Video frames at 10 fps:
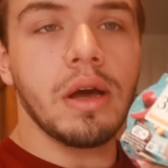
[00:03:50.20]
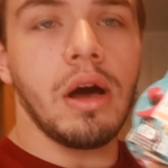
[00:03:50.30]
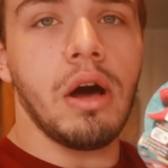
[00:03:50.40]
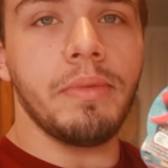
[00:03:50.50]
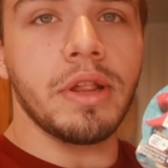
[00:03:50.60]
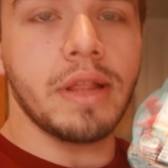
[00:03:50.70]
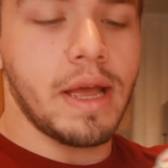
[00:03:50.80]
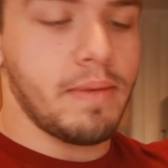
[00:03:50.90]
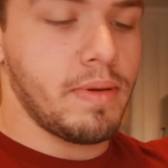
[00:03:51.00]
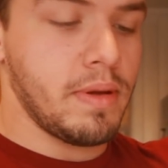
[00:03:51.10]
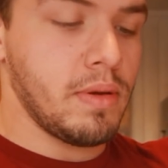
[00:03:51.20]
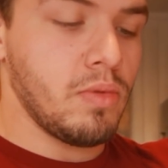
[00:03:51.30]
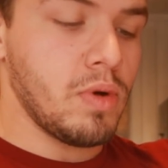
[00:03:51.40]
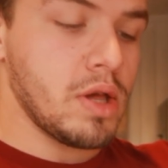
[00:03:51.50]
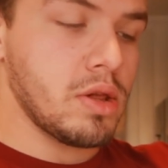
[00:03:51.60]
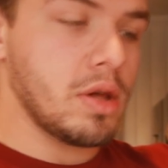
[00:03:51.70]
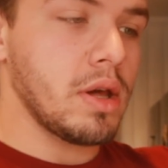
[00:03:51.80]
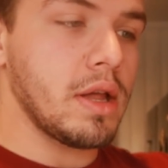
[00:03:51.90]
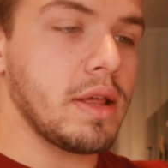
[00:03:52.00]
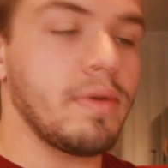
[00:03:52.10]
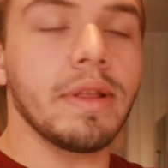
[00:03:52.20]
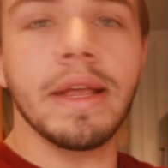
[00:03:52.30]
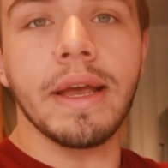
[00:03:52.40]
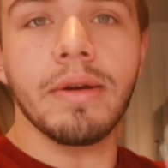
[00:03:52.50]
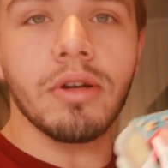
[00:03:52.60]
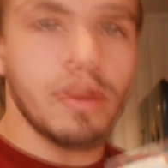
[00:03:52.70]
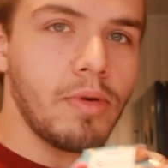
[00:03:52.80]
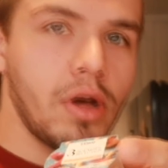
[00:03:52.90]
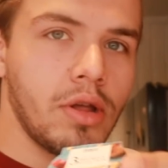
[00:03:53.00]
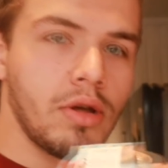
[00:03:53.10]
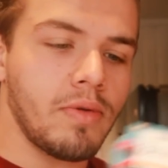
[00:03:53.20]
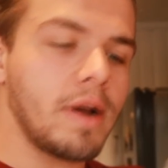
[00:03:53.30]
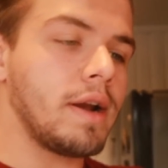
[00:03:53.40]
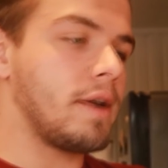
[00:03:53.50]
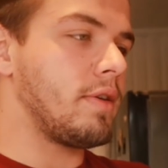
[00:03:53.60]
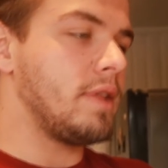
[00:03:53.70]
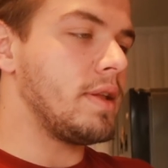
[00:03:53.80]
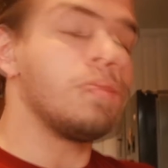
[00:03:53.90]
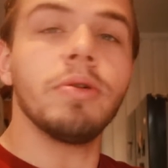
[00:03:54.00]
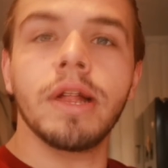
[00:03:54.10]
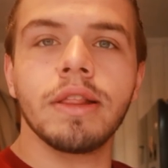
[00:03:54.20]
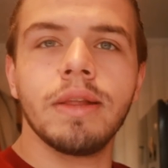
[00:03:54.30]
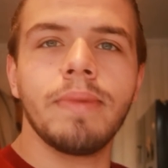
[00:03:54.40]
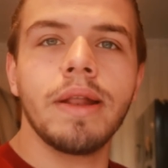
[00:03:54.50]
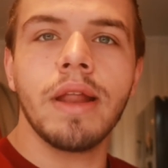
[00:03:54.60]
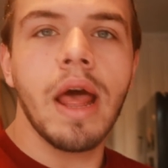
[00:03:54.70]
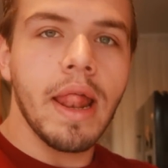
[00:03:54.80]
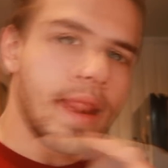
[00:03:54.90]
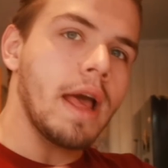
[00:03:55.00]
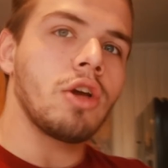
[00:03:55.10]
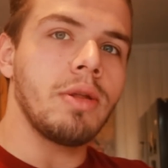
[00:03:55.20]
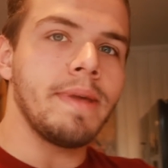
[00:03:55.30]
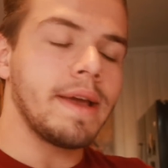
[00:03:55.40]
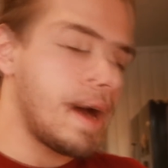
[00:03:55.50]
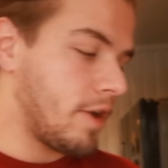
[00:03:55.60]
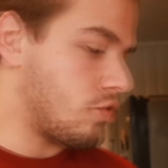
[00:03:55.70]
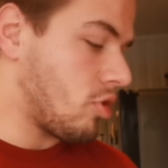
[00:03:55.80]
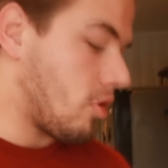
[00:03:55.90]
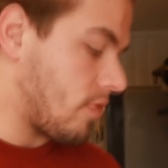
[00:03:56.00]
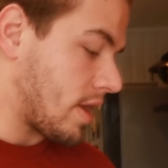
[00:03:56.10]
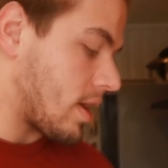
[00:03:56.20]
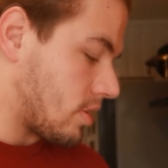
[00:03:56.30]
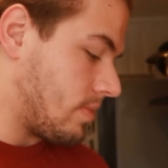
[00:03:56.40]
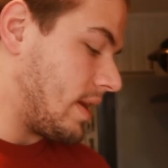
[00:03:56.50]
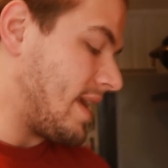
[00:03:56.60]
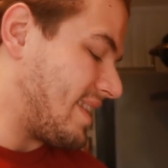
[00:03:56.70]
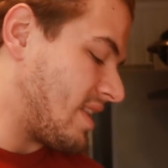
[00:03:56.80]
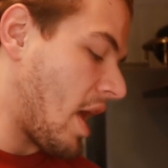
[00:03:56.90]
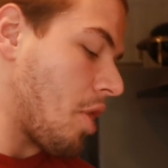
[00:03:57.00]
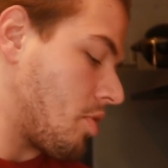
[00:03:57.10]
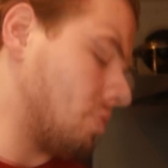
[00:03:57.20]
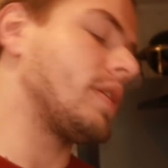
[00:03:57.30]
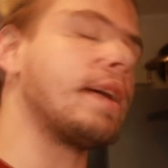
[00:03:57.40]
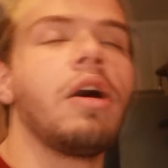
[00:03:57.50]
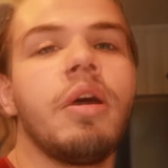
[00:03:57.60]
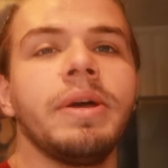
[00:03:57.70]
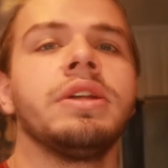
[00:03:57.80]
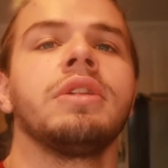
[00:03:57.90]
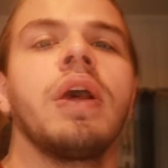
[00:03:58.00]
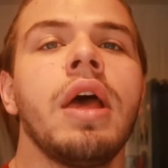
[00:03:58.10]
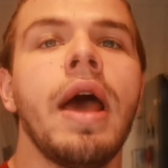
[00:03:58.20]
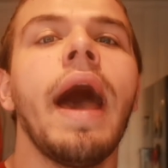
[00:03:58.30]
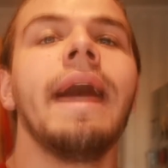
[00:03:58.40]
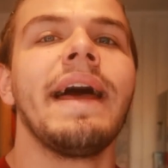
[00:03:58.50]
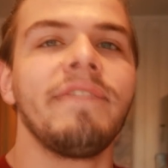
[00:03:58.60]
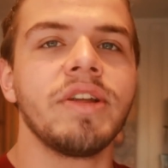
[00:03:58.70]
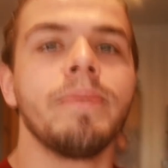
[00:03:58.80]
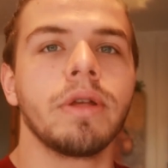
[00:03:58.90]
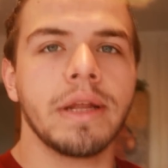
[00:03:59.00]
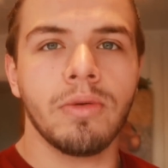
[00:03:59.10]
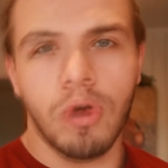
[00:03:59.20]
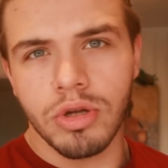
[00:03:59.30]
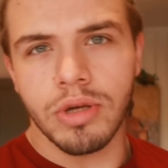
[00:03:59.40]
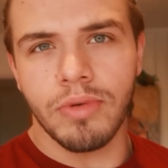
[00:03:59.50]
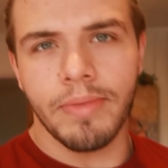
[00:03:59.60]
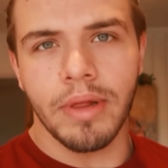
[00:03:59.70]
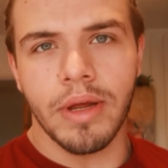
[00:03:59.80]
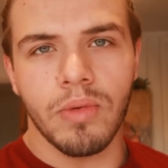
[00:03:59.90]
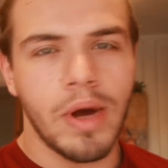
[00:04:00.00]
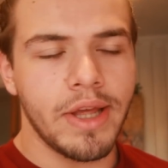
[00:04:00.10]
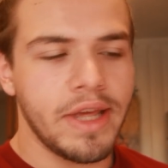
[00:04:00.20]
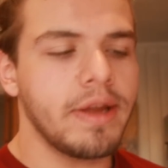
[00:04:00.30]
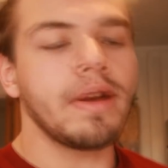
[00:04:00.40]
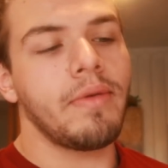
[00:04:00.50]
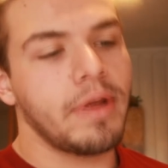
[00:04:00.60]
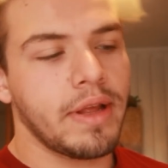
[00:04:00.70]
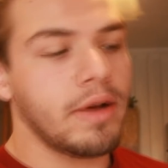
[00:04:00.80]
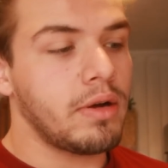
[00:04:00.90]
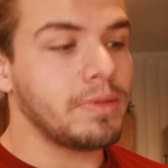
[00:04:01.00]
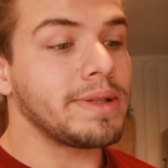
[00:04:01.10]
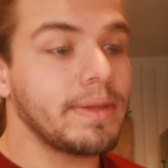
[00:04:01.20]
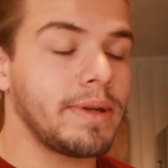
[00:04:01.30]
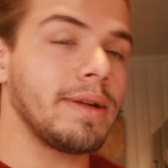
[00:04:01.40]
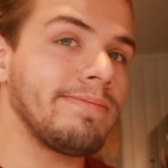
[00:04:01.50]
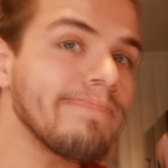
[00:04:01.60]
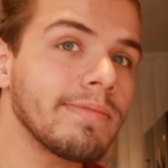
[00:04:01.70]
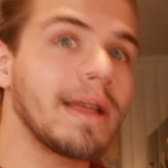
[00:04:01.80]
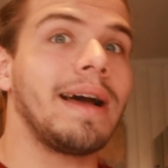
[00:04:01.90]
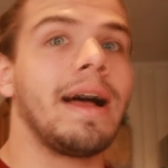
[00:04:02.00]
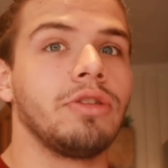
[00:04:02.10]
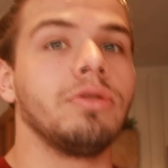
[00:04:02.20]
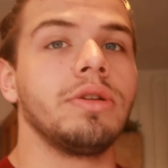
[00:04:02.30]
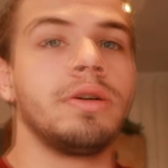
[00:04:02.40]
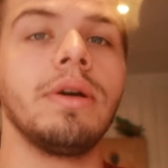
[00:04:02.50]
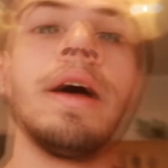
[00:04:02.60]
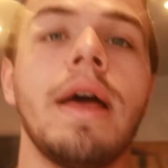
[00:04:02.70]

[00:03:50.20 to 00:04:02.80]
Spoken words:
a hummus dip, which is out of date because I bought another one and I need to put this in the bin. That could have been catastrophic. I could have been eating out of date hummus and everybody watching would have been like, why are you eating out of date hummus? And I'd be like, I don't know.